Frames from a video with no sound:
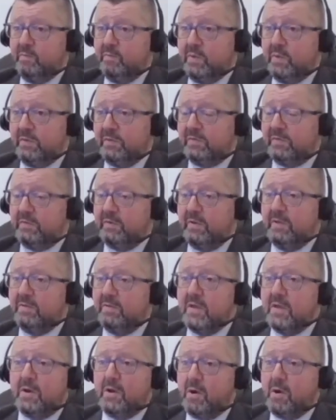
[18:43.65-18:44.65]
But
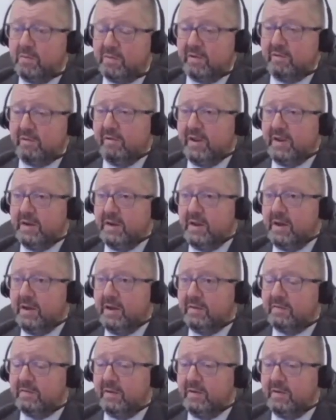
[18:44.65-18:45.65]
it's not always a green
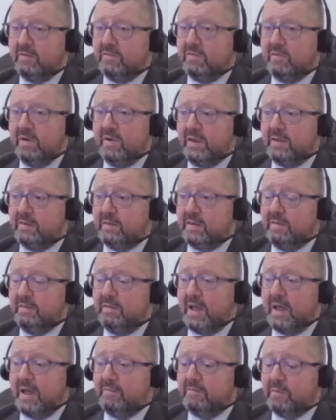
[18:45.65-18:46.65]
light, and it's great then
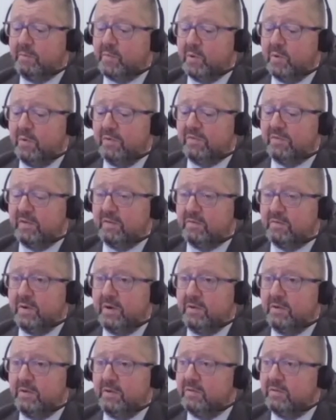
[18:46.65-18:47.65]
to have a process where
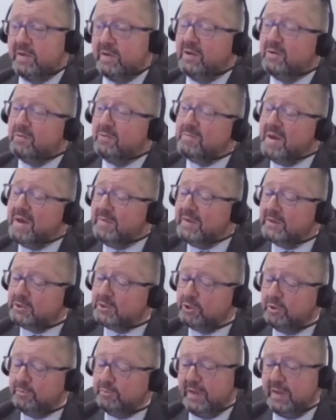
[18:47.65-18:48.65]
you could say, look, maybe it
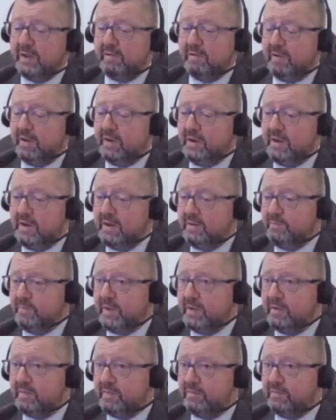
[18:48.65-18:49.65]
should be a green light
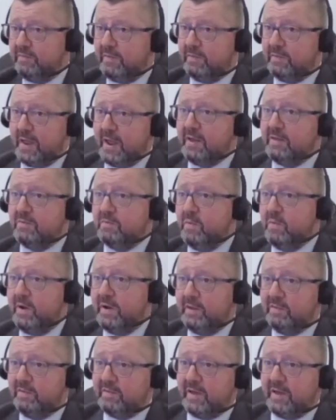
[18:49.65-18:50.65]
because of X, Y,
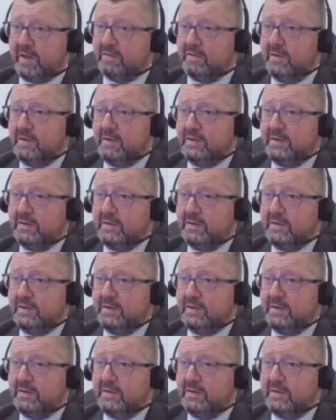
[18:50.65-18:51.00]
and Z,